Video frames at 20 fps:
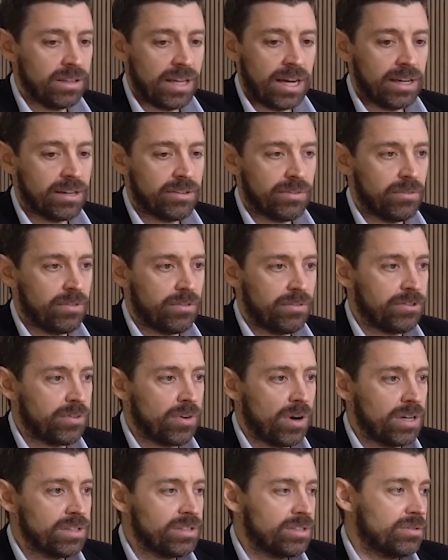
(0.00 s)
Like
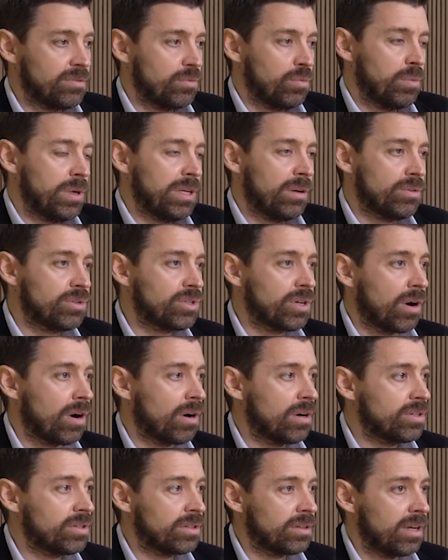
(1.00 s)
for us, we don't
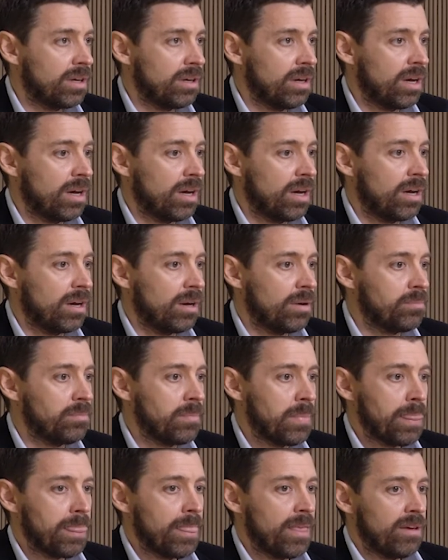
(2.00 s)
charge
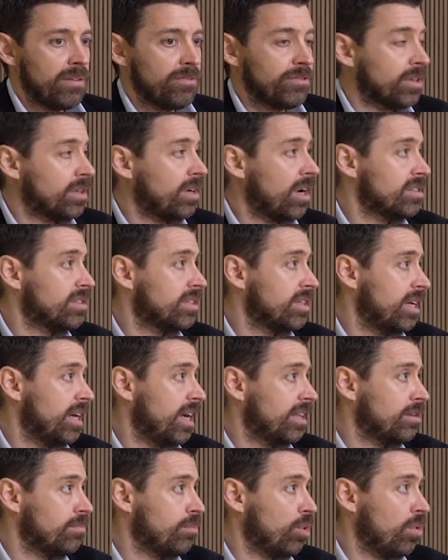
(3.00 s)
for custody
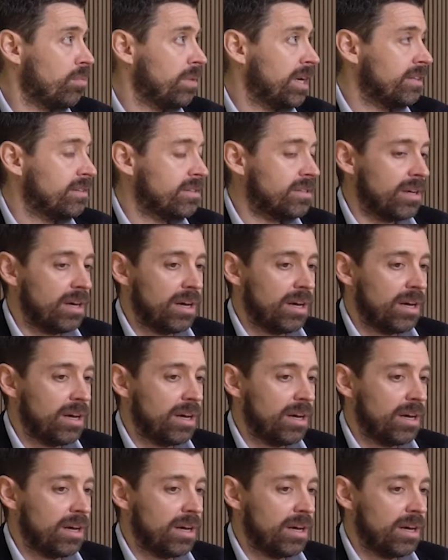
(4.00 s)
at the moment,